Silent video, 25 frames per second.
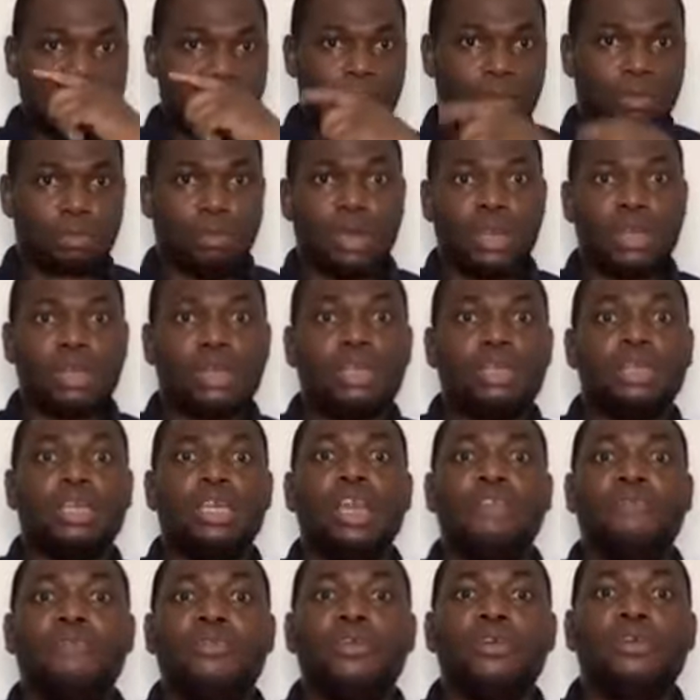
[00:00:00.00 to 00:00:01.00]
But
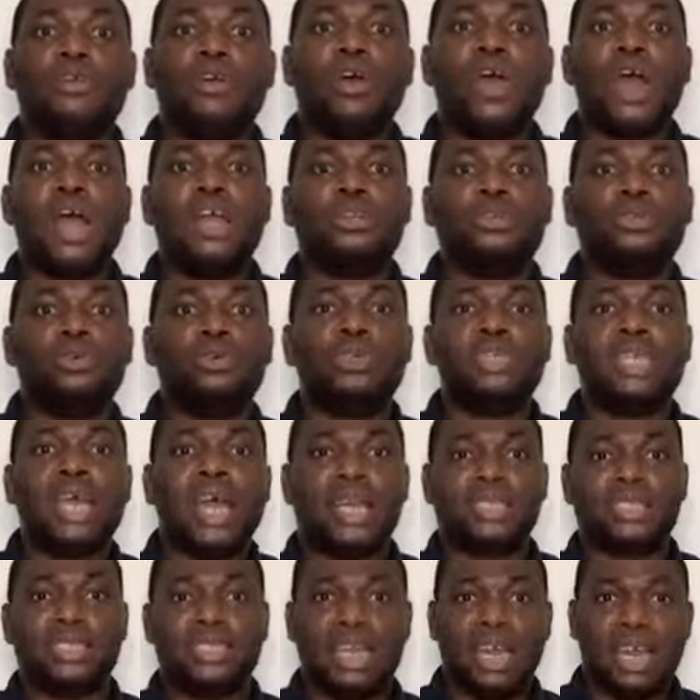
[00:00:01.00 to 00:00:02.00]
if you go and do
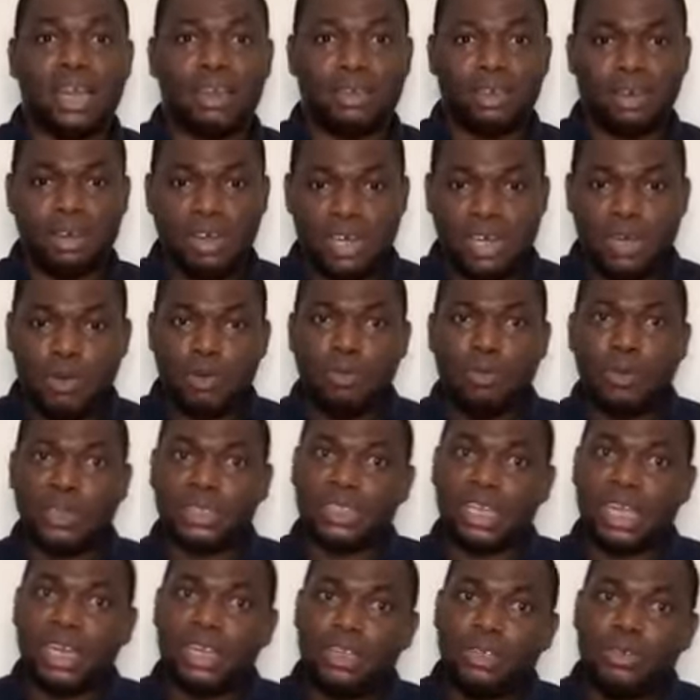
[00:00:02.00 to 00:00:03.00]
that now, Oni will be
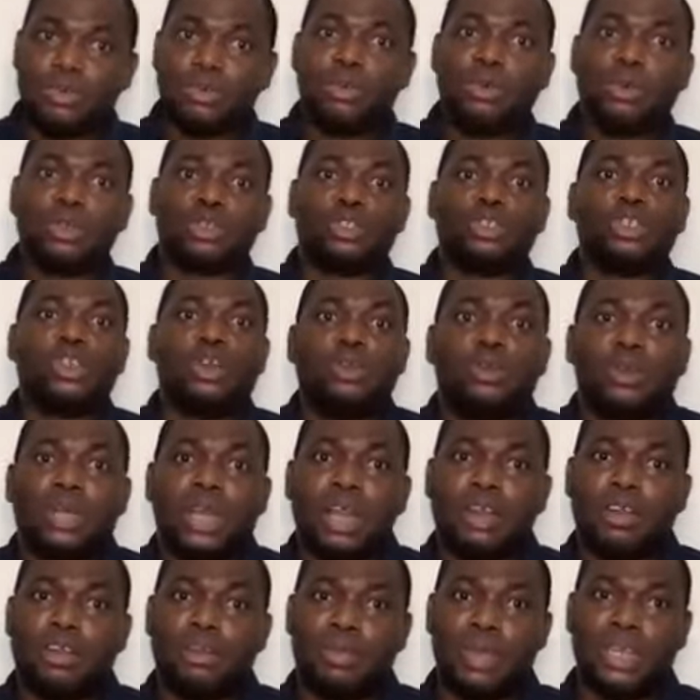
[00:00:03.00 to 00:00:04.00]
telling you, go to your
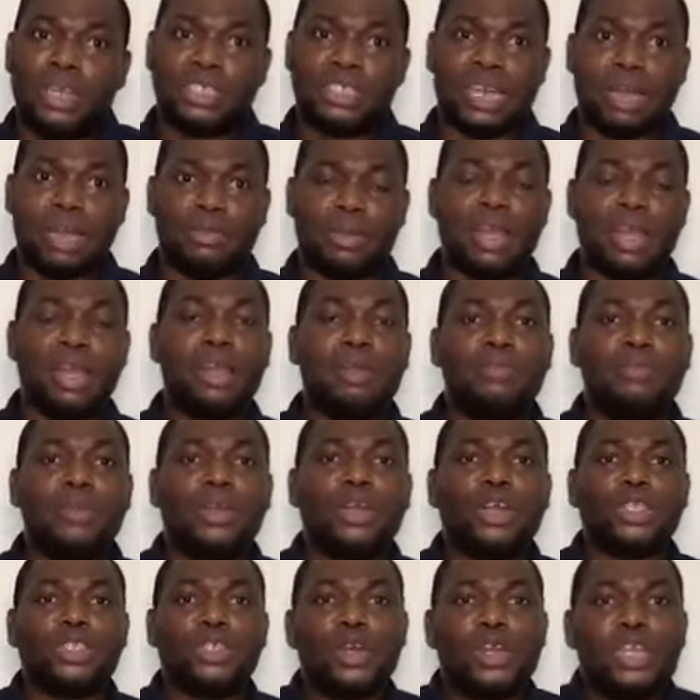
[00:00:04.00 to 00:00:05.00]
local government chairman,
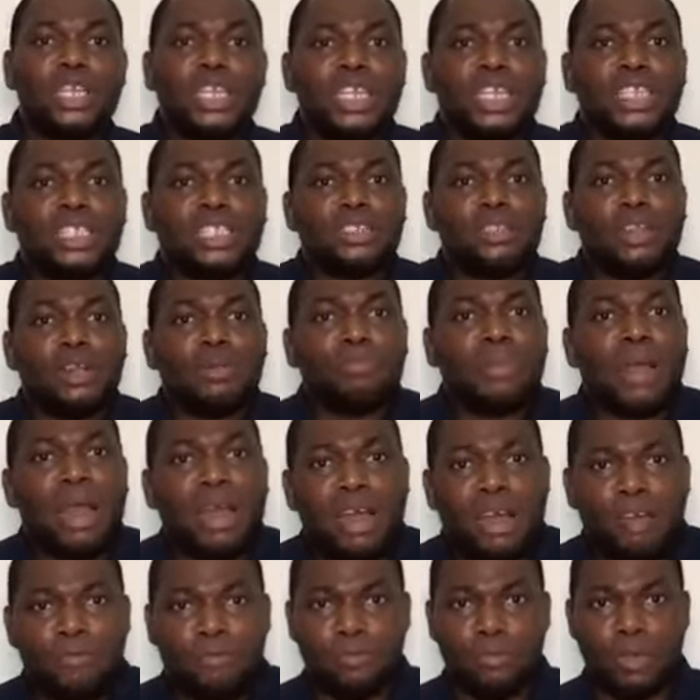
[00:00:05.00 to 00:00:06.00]
because Oni is not
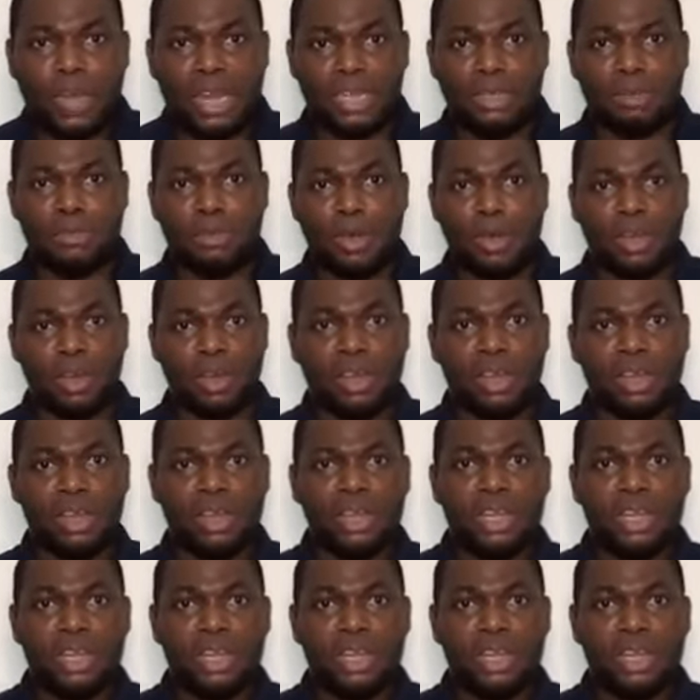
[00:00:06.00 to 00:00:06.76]
powerful anymore.